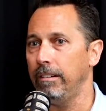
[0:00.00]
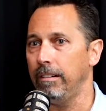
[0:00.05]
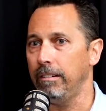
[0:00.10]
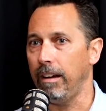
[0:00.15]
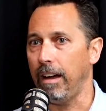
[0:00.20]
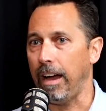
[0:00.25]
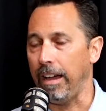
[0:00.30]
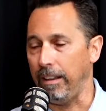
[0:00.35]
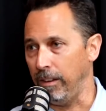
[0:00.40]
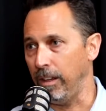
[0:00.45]

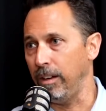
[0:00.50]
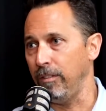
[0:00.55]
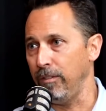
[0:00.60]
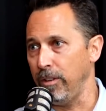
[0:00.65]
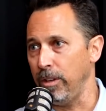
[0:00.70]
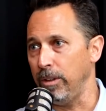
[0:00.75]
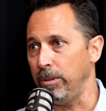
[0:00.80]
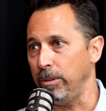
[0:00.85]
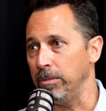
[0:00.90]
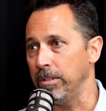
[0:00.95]
I love
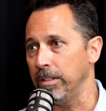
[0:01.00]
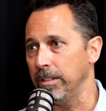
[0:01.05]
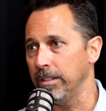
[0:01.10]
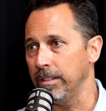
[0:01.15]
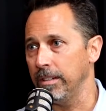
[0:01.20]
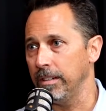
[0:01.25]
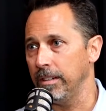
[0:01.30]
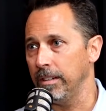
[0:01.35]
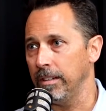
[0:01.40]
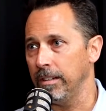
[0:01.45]
you.
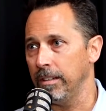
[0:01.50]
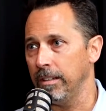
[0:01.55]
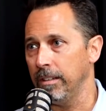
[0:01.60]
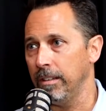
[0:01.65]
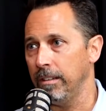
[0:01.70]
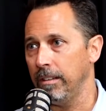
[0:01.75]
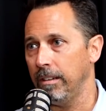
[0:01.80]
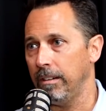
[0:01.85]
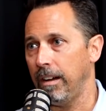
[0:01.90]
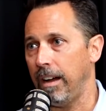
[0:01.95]

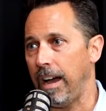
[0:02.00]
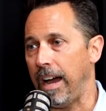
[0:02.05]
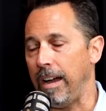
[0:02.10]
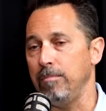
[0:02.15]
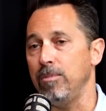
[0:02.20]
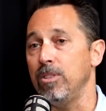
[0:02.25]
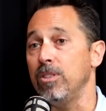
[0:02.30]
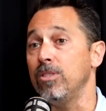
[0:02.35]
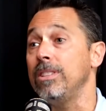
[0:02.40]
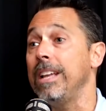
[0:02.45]

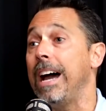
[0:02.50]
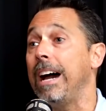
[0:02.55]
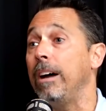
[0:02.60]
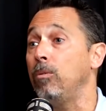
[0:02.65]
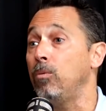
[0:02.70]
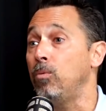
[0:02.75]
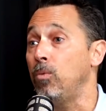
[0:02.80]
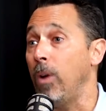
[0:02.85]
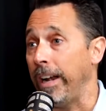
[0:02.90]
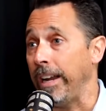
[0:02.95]
I'm just not
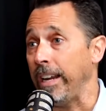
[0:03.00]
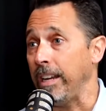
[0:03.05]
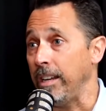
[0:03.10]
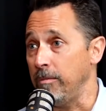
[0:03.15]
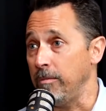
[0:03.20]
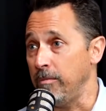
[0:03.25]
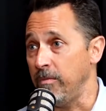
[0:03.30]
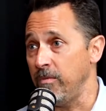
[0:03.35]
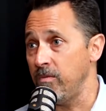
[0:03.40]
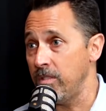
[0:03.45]
ready
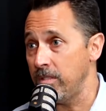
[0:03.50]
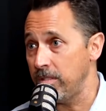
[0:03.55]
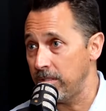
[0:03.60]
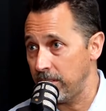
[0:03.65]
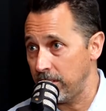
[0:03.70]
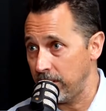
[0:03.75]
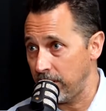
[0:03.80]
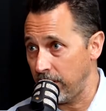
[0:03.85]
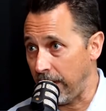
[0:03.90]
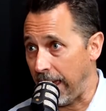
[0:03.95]

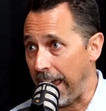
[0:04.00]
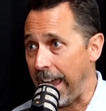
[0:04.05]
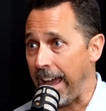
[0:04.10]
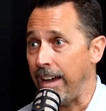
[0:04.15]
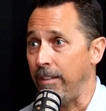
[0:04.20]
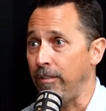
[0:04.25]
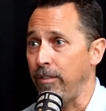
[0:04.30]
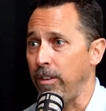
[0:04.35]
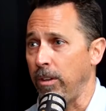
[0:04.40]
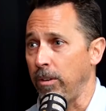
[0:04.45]
to
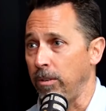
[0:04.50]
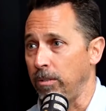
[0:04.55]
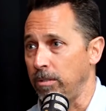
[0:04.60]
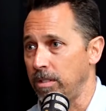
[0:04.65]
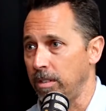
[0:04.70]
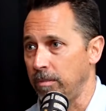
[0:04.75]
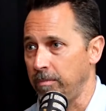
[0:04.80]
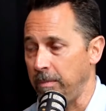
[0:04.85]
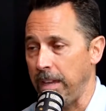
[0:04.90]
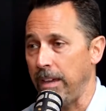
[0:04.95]
have you
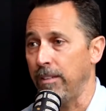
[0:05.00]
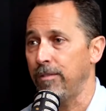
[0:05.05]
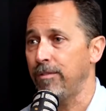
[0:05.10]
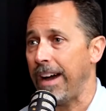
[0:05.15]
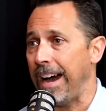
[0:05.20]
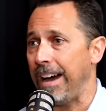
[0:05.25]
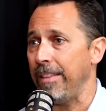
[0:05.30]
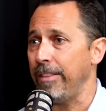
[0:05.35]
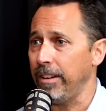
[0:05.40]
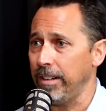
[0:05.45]
to be a
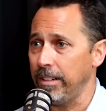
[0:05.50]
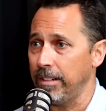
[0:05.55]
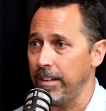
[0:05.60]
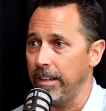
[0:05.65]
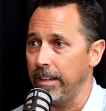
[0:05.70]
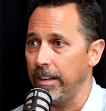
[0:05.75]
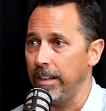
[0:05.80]
father,